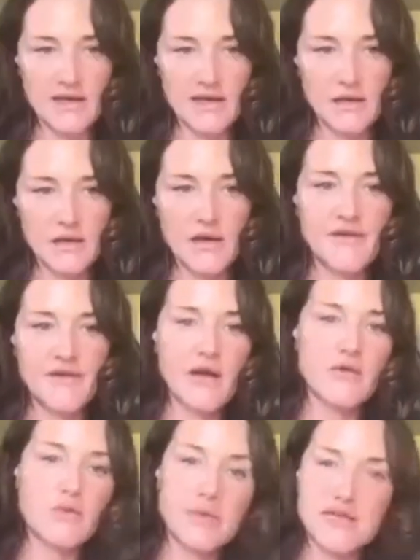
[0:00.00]
a viral
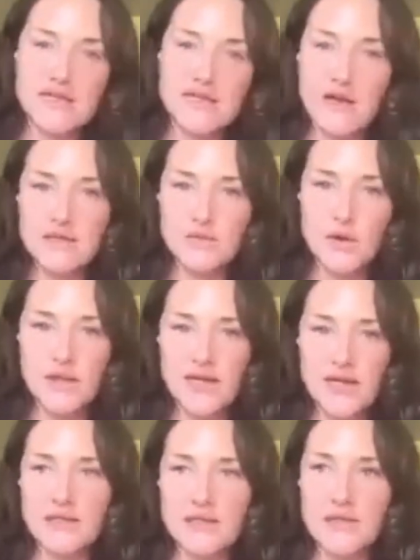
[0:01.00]
PCR swab that I
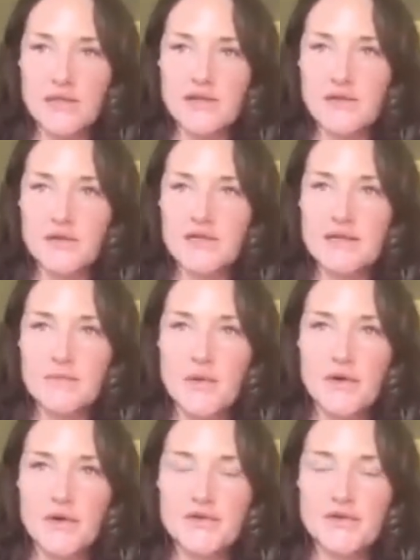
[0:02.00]
did with the doctor's laboratory,